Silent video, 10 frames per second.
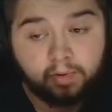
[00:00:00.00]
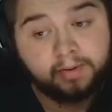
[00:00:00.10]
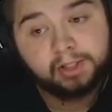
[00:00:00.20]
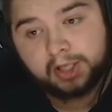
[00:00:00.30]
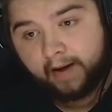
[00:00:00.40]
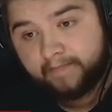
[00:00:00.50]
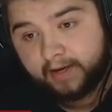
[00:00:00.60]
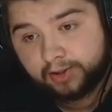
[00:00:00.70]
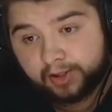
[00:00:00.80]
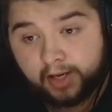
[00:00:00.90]
won the
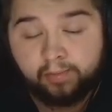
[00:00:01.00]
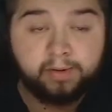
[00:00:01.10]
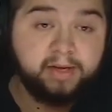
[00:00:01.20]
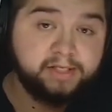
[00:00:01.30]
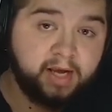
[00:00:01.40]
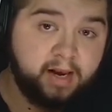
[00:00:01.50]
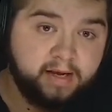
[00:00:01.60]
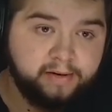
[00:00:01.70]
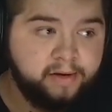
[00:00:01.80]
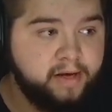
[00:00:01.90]
Champions League, won the
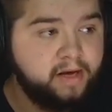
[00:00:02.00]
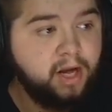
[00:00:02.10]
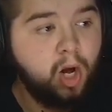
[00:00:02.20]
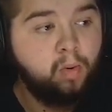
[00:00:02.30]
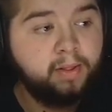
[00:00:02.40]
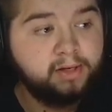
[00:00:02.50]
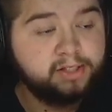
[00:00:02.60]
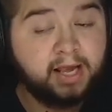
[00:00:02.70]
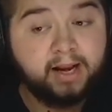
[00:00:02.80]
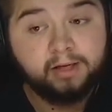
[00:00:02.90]
Italian League, won the
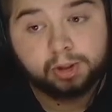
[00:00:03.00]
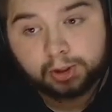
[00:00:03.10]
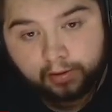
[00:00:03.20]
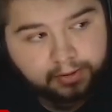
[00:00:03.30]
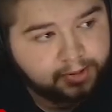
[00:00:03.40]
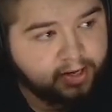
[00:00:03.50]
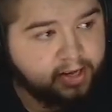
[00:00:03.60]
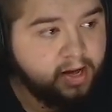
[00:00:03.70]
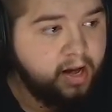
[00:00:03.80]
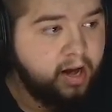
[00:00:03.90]
Italian
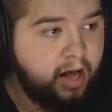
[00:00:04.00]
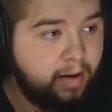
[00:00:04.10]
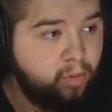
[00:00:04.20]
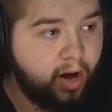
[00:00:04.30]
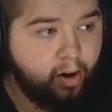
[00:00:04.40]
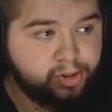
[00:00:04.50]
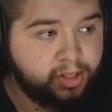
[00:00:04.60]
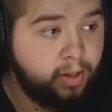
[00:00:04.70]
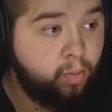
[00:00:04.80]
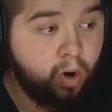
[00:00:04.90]
Trophy. What else is
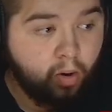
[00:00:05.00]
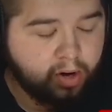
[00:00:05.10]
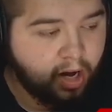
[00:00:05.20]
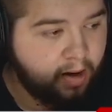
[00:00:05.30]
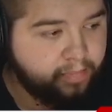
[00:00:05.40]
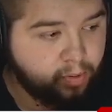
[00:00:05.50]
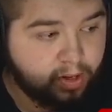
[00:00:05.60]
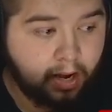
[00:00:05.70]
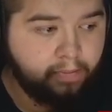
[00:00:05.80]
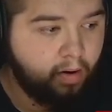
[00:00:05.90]
there? The World Cup, or the
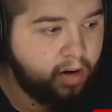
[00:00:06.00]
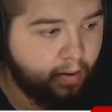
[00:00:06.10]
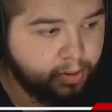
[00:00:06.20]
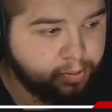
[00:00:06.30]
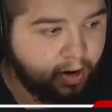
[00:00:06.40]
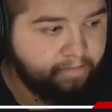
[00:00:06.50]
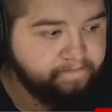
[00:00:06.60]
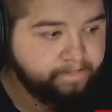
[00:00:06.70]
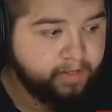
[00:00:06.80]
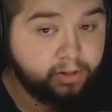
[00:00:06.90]
Club World Cup we've won,
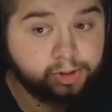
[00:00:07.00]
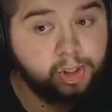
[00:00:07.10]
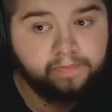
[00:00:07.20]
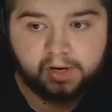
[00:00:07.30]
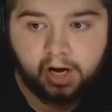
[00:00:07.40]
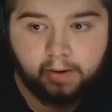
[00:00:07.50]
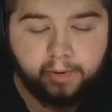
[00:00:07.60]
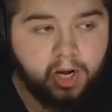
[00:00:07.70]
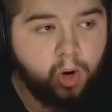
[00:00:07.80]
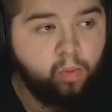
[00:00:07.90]
the Super Cup.
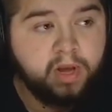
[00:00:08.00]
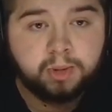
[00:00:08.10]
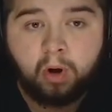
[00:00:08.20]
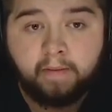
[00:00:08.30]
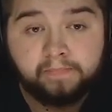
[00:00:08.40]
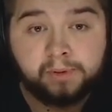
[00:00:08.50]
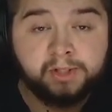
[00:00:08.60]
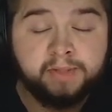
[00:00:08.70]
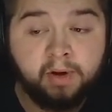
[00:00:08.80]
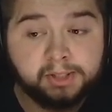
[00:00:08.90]
We have won
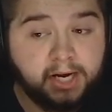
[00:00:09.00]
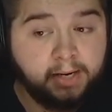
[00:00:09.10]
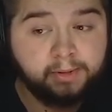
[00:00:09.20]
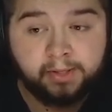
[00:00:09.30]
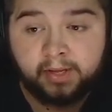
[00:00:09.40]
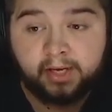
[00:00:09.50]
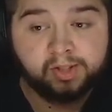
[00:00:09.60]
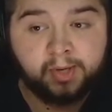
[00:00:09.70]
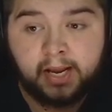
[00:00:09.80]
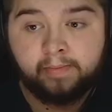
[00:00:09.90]
pretty much everything that is
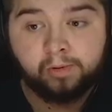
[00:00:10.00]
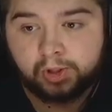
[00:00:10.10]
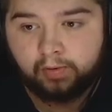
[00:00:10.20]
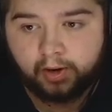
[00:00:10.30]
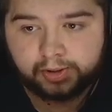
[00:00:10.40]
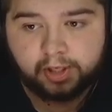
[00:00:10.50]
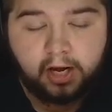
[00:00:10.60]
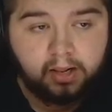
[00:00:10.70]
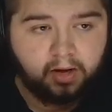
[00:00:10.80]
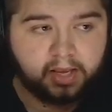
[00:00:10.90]
available to
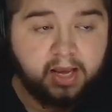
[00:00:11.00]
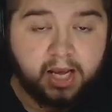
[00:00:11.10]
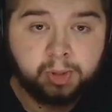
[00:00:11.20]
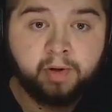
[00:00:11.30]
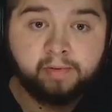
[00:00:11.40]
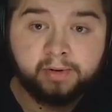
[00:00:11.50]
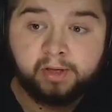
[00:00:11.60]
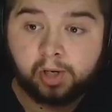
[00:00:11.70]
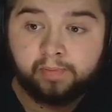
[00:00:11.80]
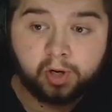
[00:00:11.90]
us. Like, if we were in the
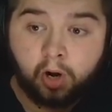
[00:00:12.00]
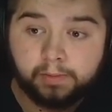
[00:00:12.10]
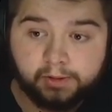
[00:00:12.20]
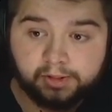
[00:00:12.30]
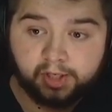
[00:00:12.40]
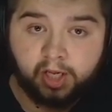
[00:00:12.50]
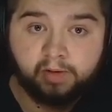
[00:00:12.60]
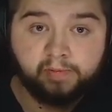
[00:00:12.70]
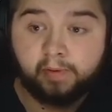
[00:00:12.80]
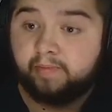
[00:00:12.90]
Europa Conference League,
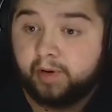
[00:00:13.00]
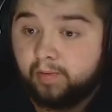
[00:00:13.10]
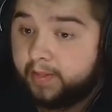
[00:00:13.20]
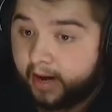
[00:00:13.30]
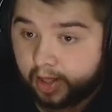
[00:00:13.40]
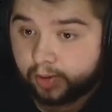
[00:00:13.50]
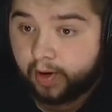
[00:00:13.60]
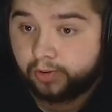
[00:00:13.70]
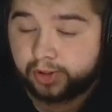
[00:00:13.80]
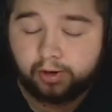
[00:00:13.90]
we probably would have won that as
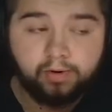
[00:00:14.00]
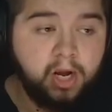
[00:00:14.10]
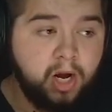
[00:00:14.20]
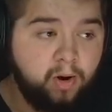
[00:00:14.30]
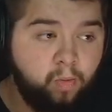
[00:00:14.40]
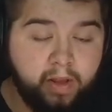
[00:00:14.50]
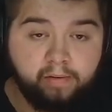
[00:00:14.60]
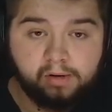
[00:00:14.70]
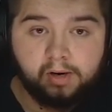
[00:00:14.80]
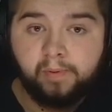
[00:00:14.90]
well. So we
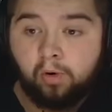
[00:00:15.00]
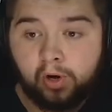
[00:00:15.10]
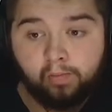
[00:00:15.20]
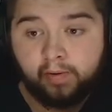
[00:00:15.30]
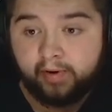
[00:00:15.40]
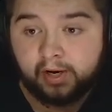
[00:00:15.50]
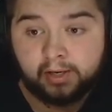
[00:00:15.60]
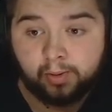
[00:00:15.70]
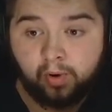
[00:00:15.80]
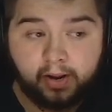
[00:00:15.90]
were at a point where we could
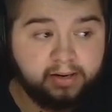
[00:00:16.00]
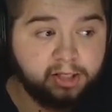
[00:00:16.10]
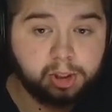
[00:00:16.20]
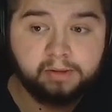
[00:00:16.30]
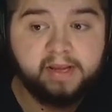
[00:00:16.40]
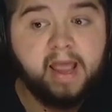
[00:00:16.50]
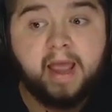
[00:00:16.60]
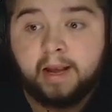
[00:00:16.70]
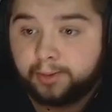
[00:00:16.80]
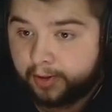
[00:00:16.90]
have won literally
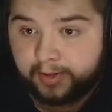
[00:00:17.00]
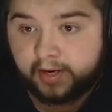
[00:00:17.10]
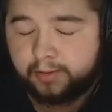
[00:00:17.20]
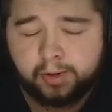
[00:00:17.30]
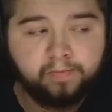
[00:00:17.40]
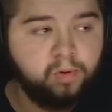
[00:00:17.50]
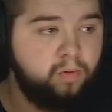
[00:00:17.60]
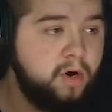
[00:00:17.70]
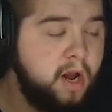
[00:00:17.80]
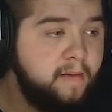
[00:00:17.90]
everything in football.
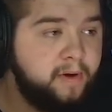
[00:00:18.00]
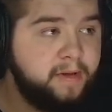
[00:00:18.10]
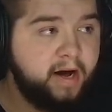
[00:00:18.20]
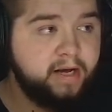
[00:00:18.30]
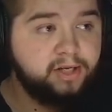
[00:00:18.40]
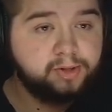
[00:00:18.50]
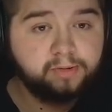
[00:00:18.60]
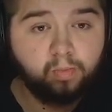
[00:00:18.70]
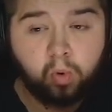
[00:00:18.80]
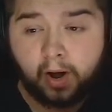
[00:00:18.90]
But that is
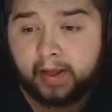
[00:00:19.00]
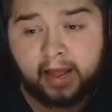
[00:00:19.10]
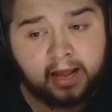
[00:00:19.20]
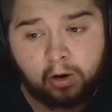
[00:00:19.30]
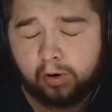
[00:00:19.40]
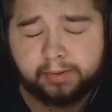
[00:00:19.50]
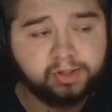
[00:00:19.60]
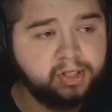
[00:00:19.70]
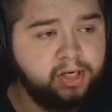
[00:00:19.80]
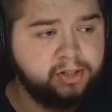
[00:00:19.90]
one hell of a
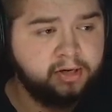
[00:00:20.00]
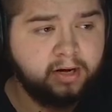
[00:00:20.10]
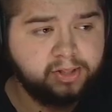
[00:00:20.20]
season. Like I